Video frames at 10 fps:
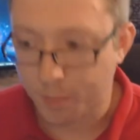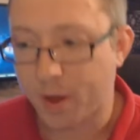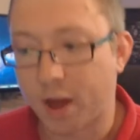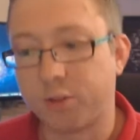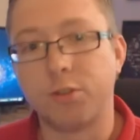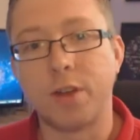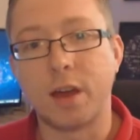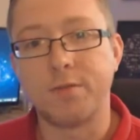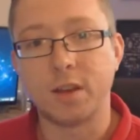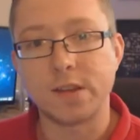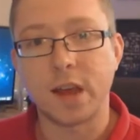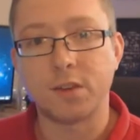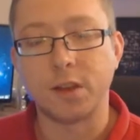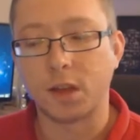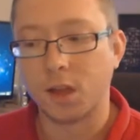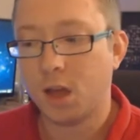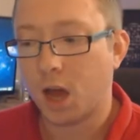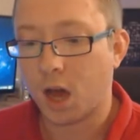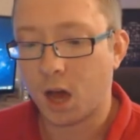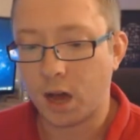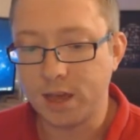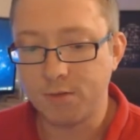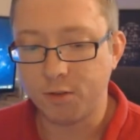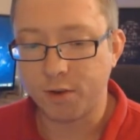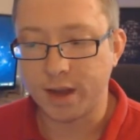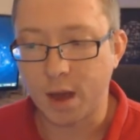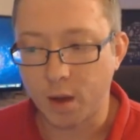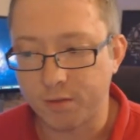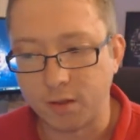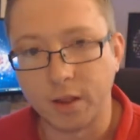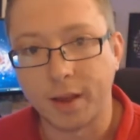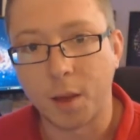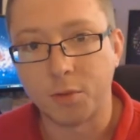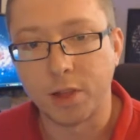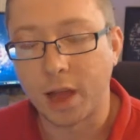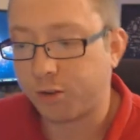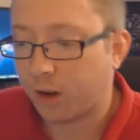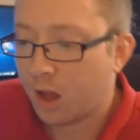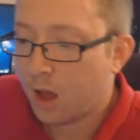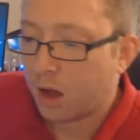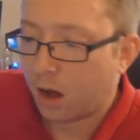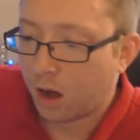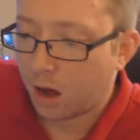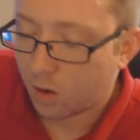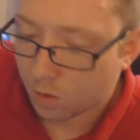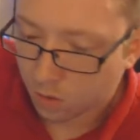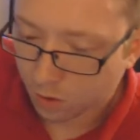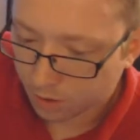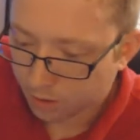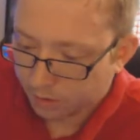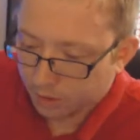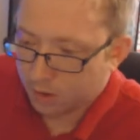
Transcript: my posture is not fantastic. Uh, even right now, I feel like I'm slouching. Uh, or,